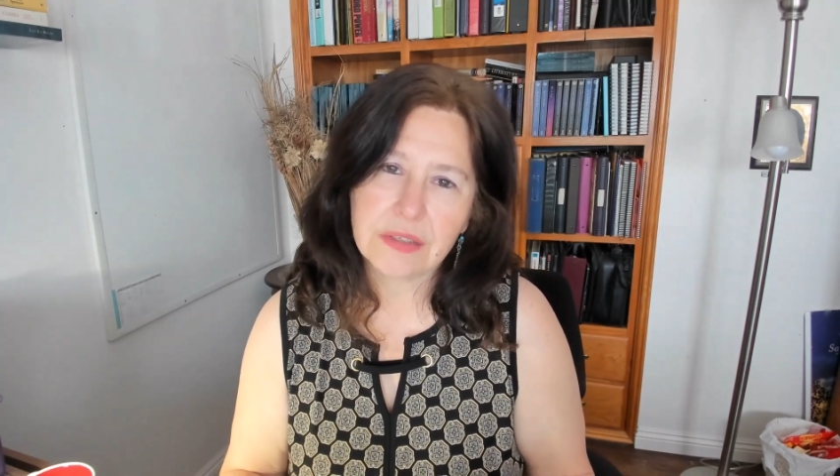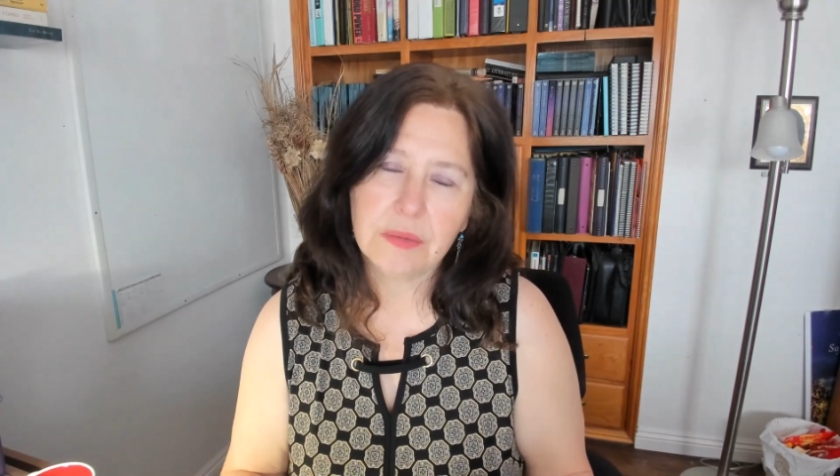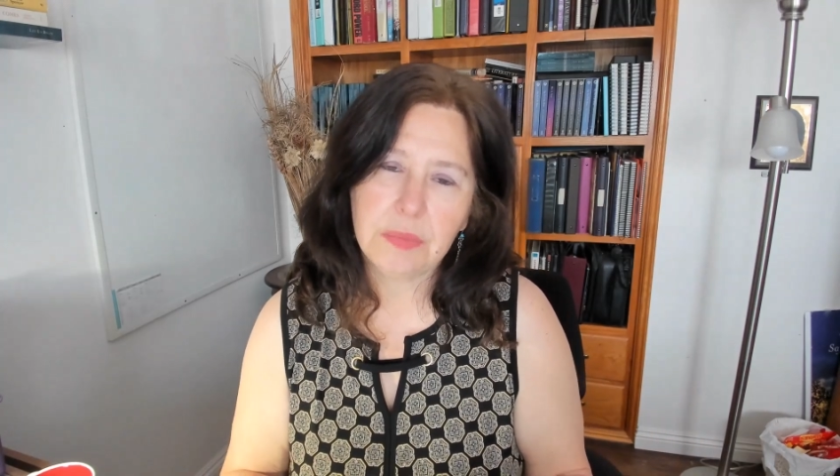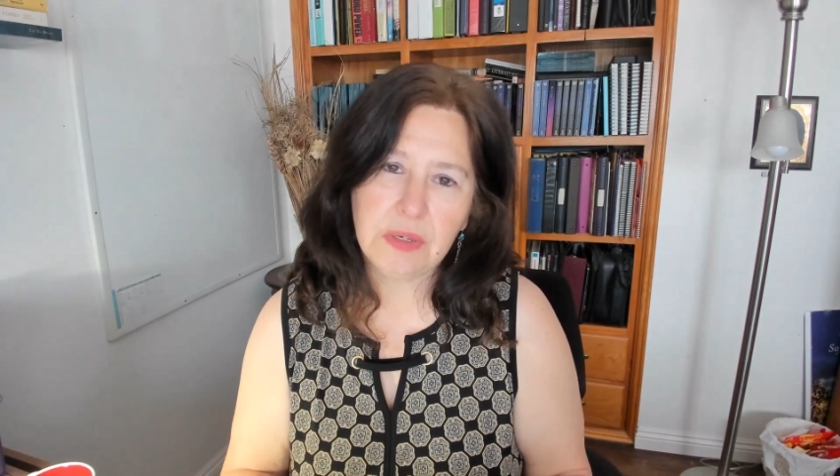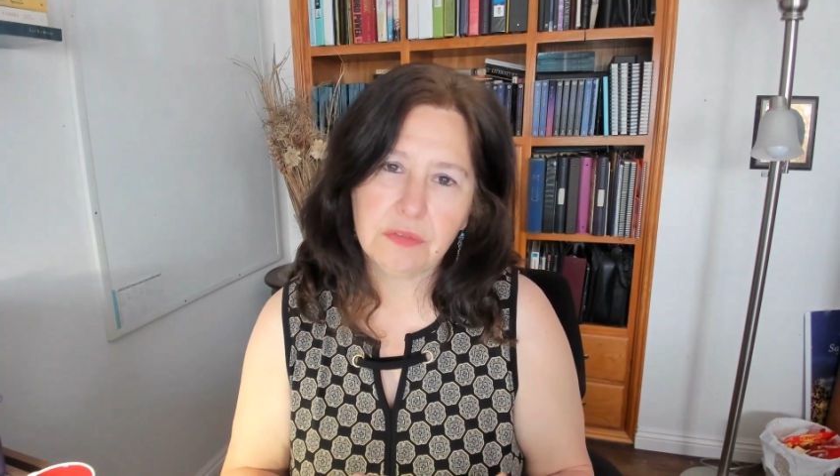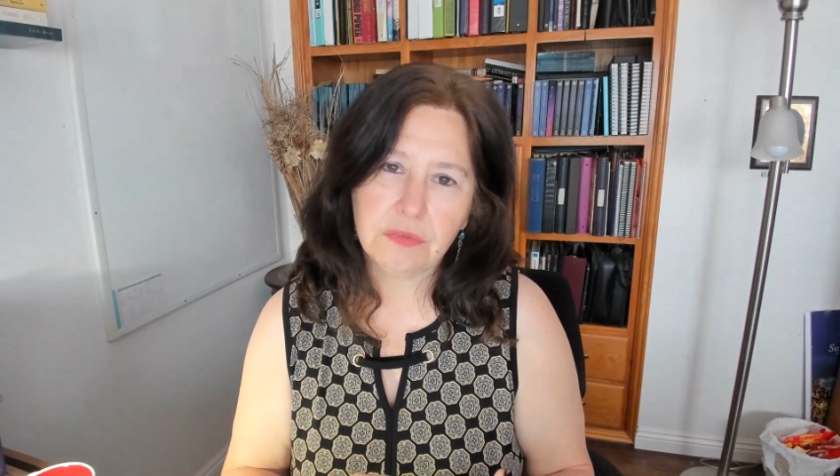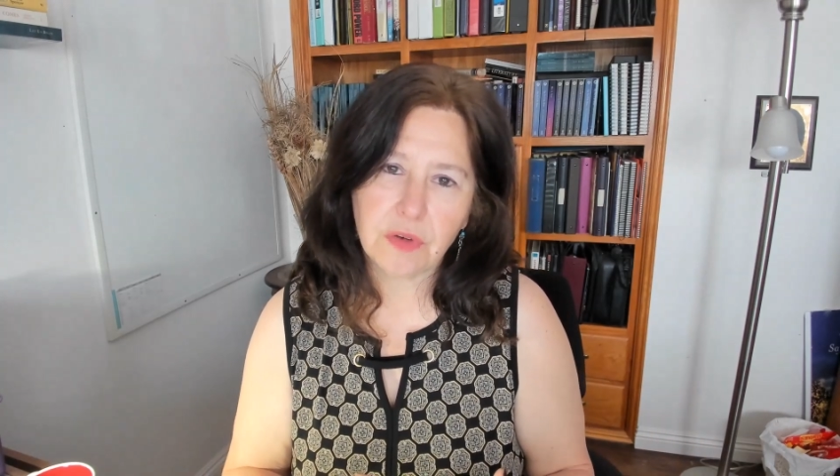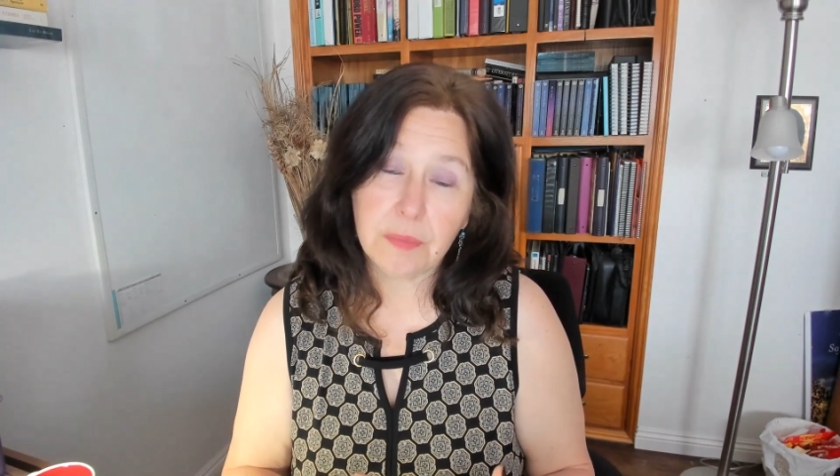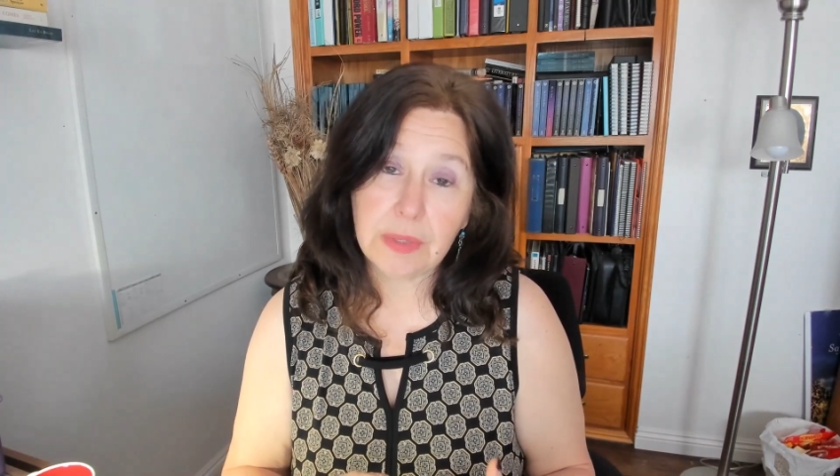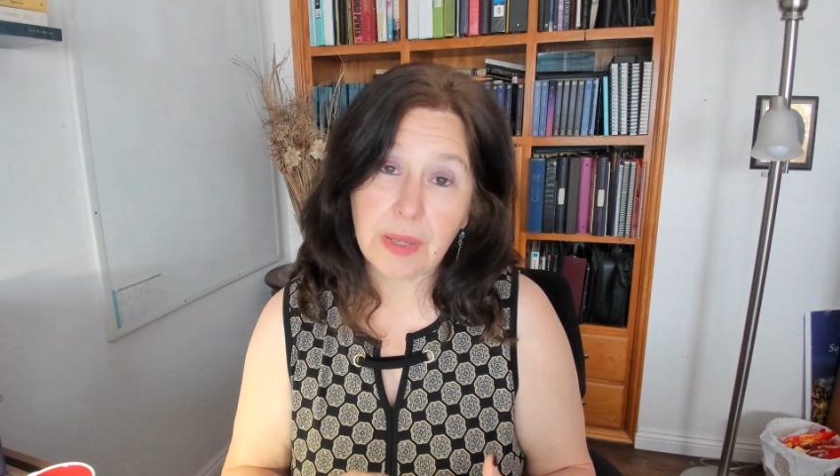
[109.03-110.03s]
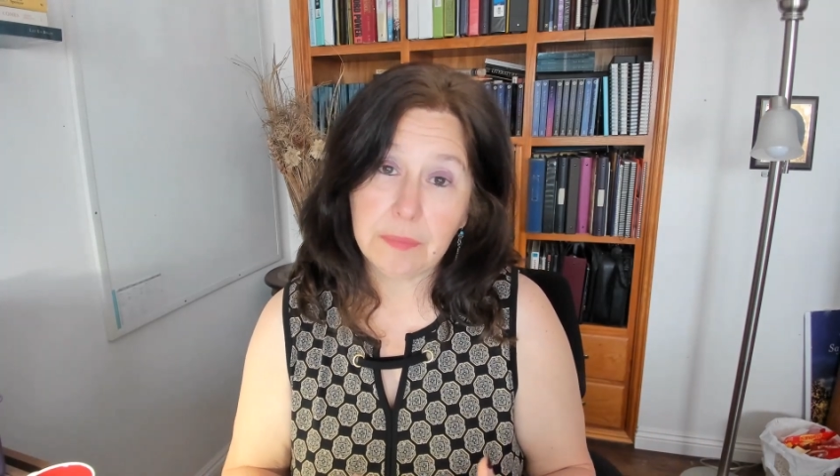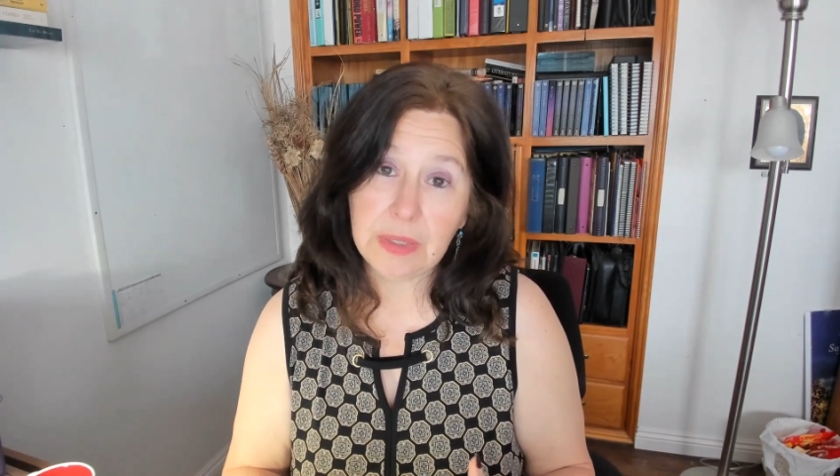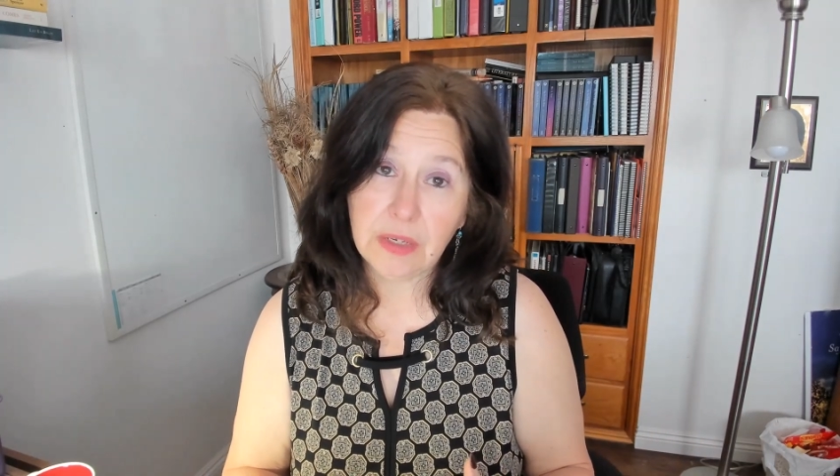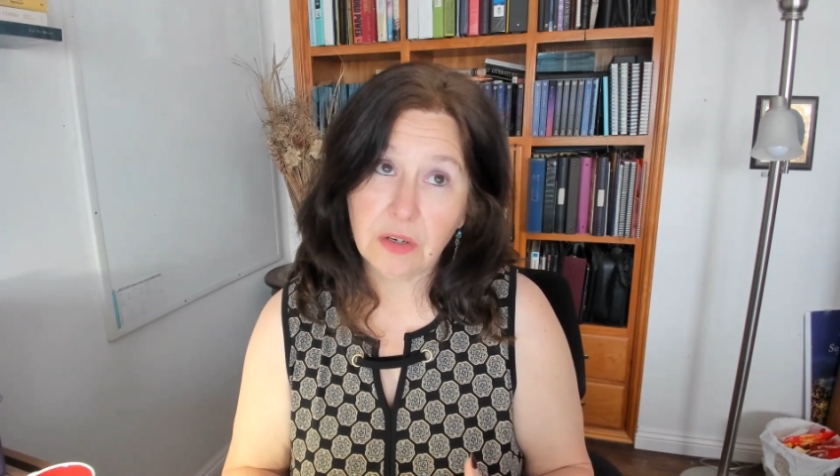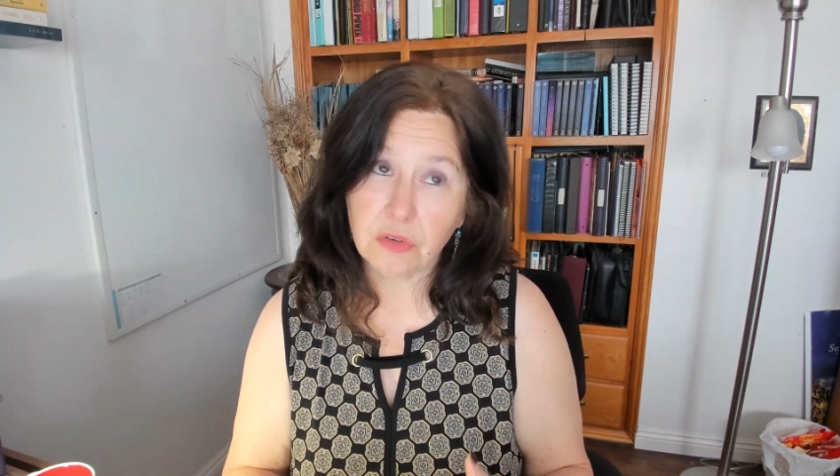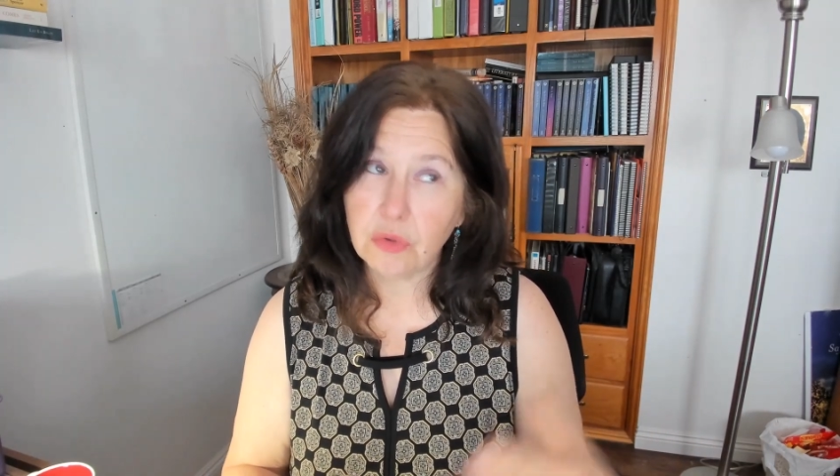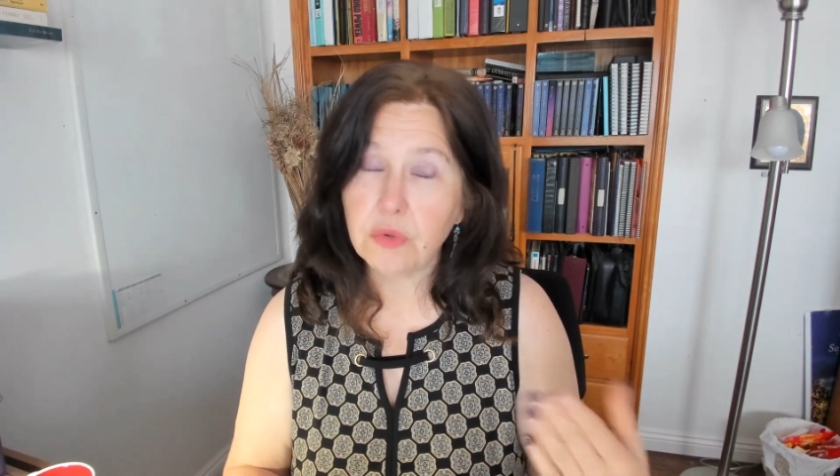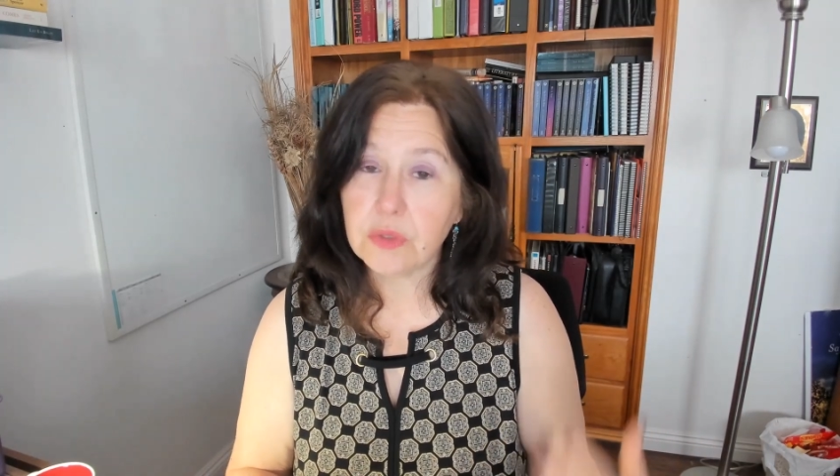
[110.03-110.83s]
to be from that main character who